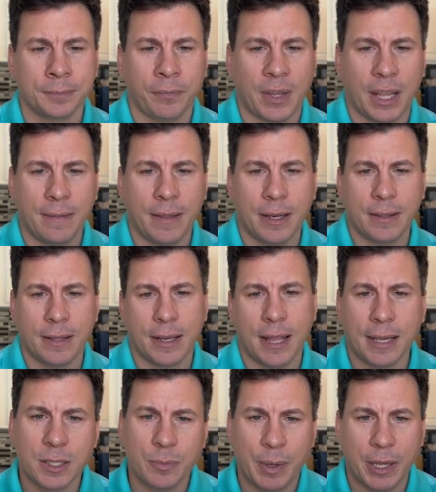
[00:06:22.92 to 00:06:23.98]
And then in the
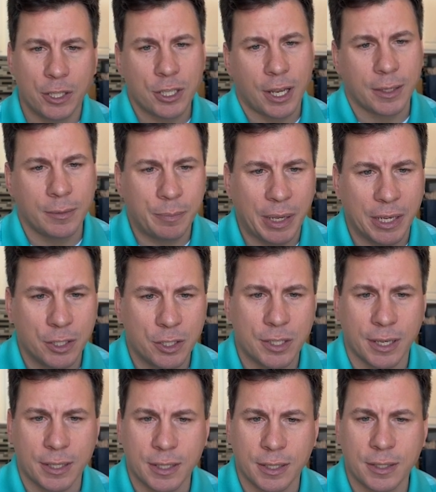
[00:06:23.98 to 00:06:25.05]
next page, on page
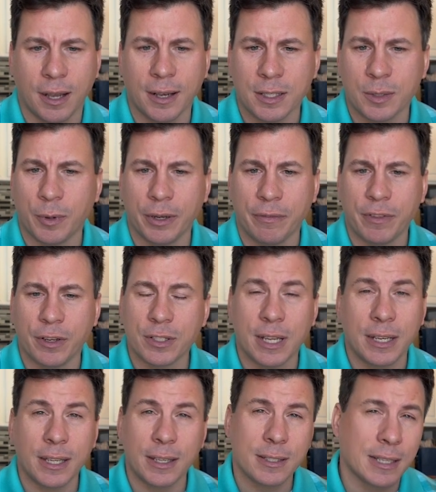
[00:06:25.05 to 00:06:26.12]
6, it talks about if there's
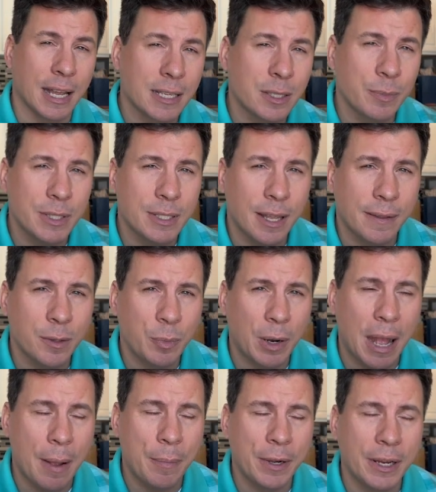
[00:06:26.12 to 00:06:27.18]
any assessments on the
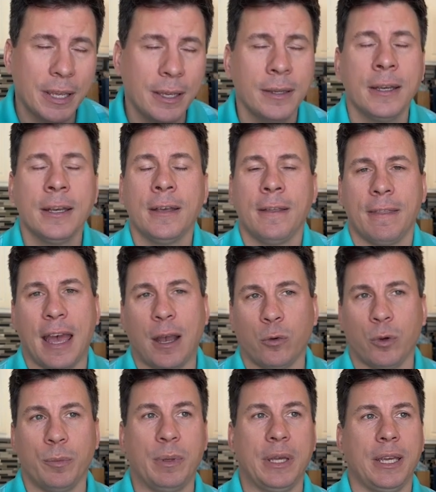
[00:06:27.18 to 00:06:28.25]
property. That
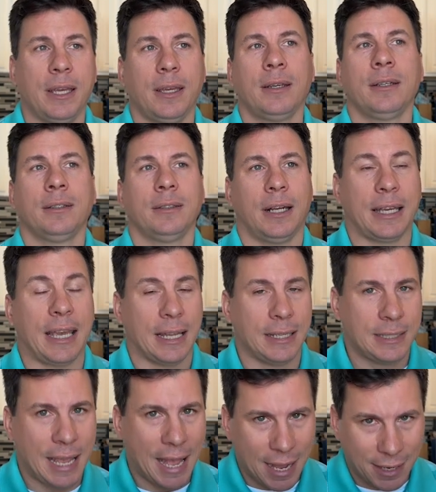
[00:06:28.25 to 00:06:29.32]
would be, again,
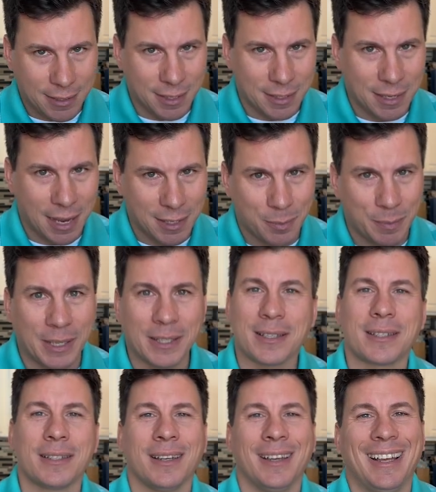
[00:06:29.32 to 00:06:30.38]
tax
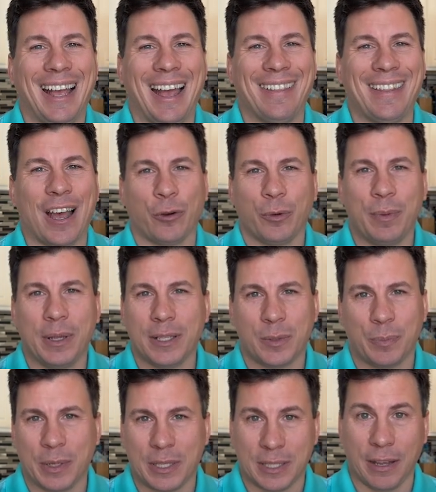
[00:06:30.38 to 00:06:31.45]
assessments, and that would be
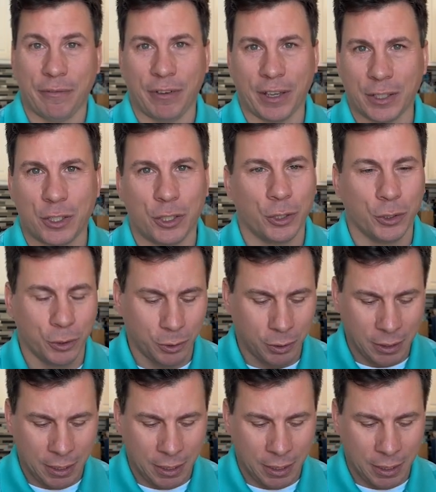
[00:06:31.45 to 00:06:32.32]
specific to